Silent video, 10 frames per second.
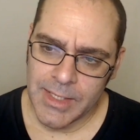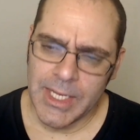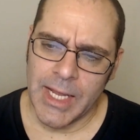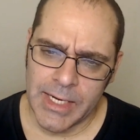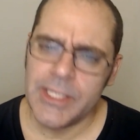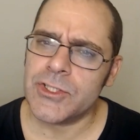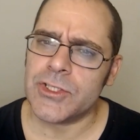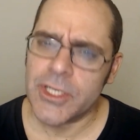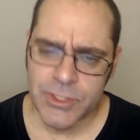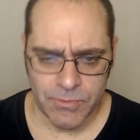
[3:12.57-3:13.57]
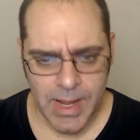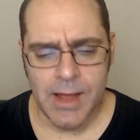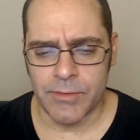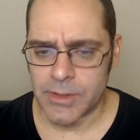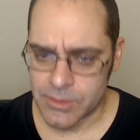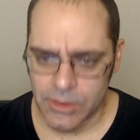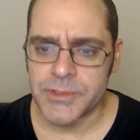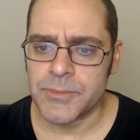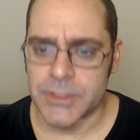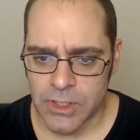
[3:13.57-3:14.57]
and he sticks around and calls
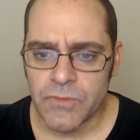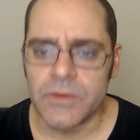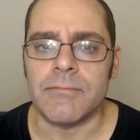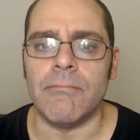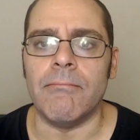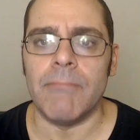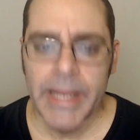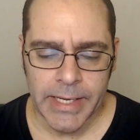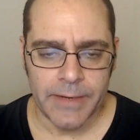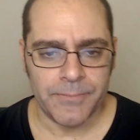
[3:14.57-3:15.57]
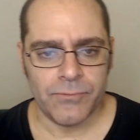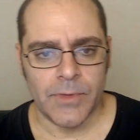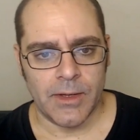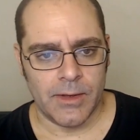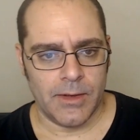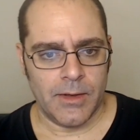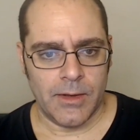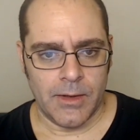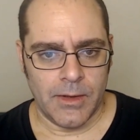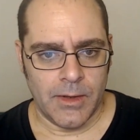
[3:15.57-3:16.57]
himself a man.
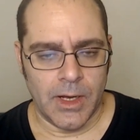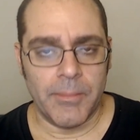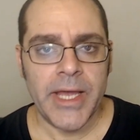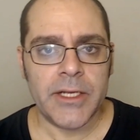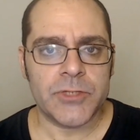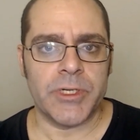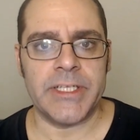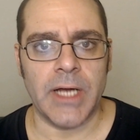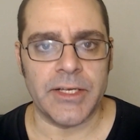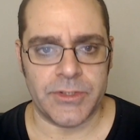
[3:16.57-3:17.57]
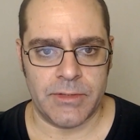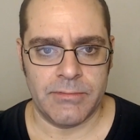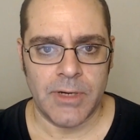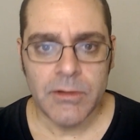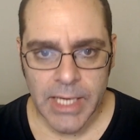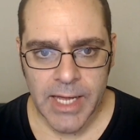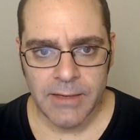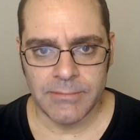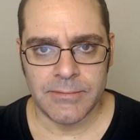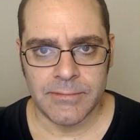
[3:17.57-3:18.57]
A man is what he does, okay?
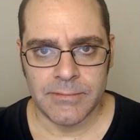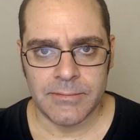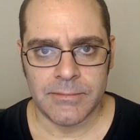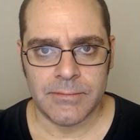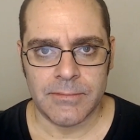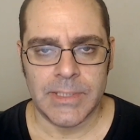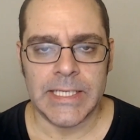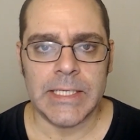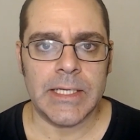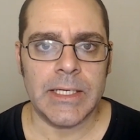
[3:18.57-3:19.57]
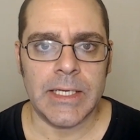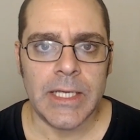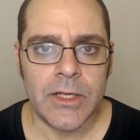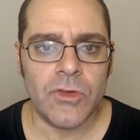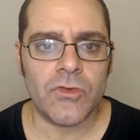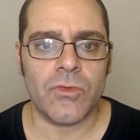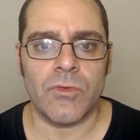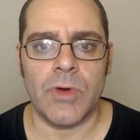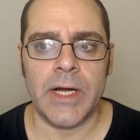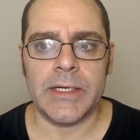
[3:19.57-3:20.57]
He is
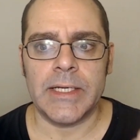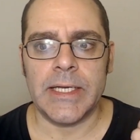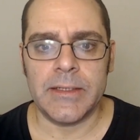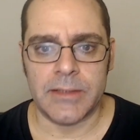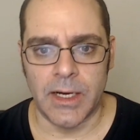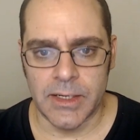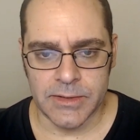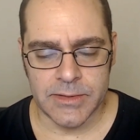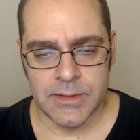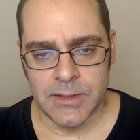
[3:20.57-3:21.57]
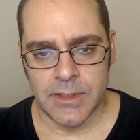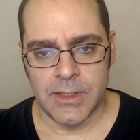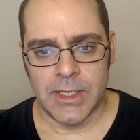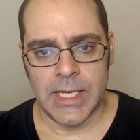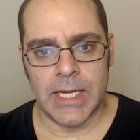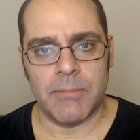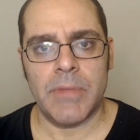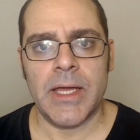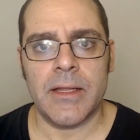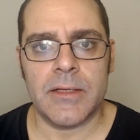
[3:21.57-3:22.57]
what he does. And a
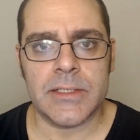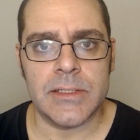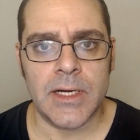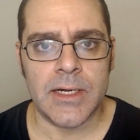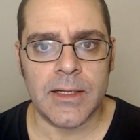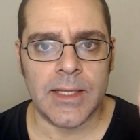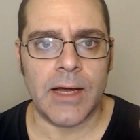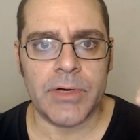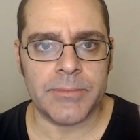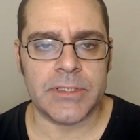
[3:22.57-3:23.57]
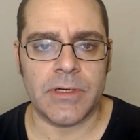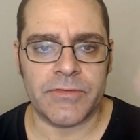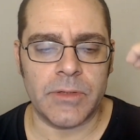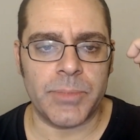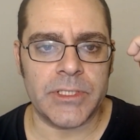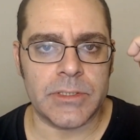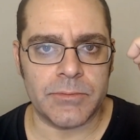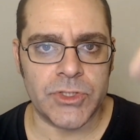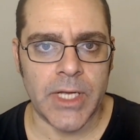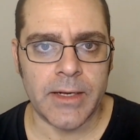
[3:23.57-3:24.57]
man does not allow himself to be
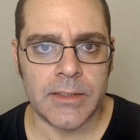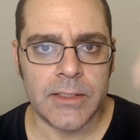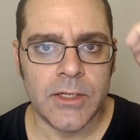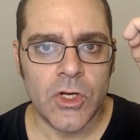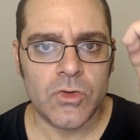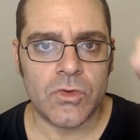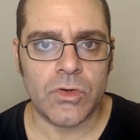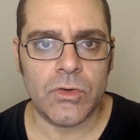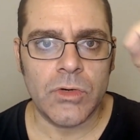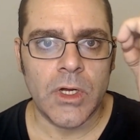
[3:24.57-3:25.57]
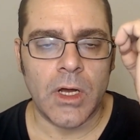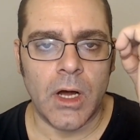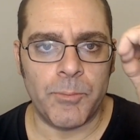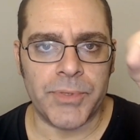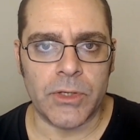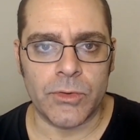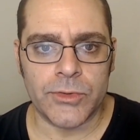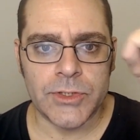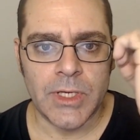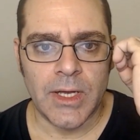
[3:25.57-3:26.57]
subjected to
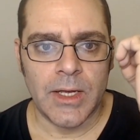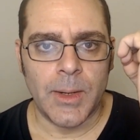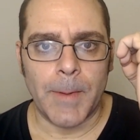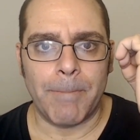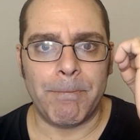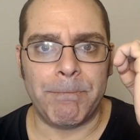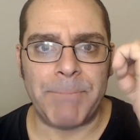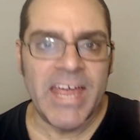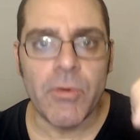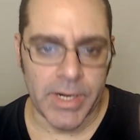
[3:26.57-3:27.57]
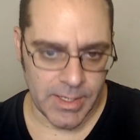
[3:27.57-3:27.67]
abuse, period.